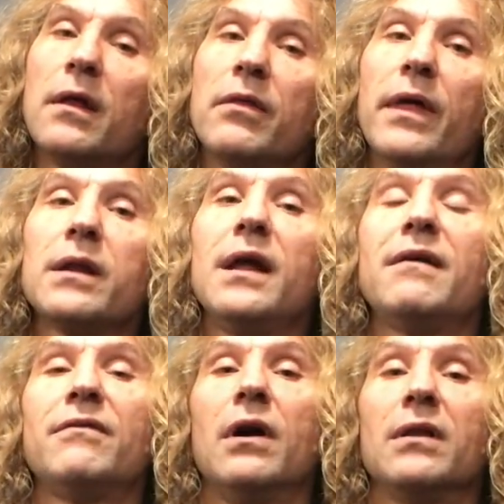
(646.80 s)
that'll
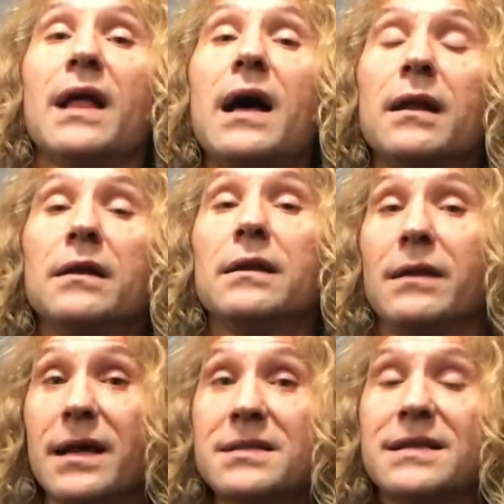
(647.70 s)
have a lot
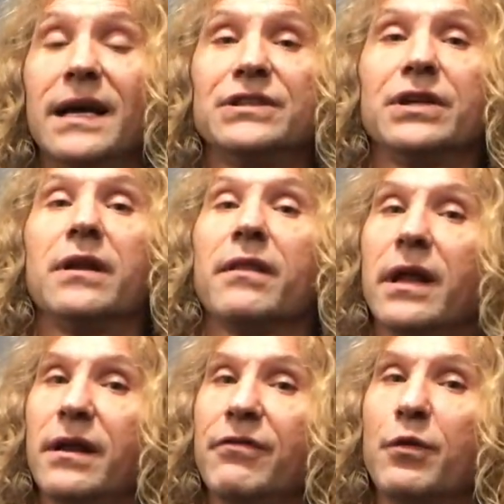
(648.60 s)
less tension
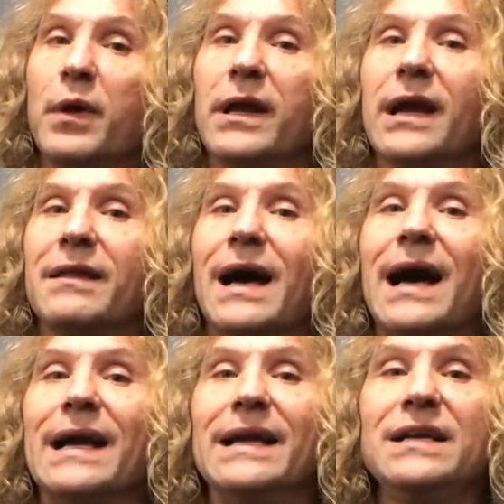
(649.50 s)
than if you're bending on the
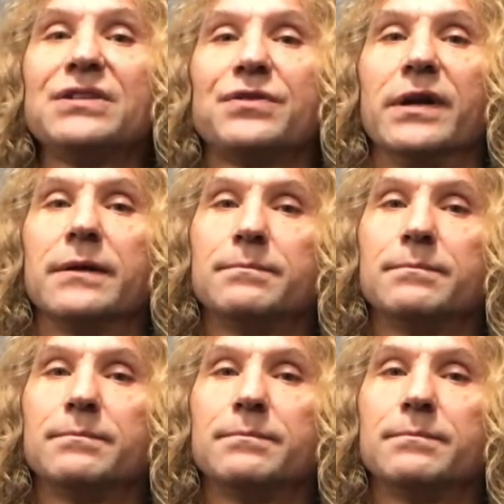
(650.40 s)
high E string.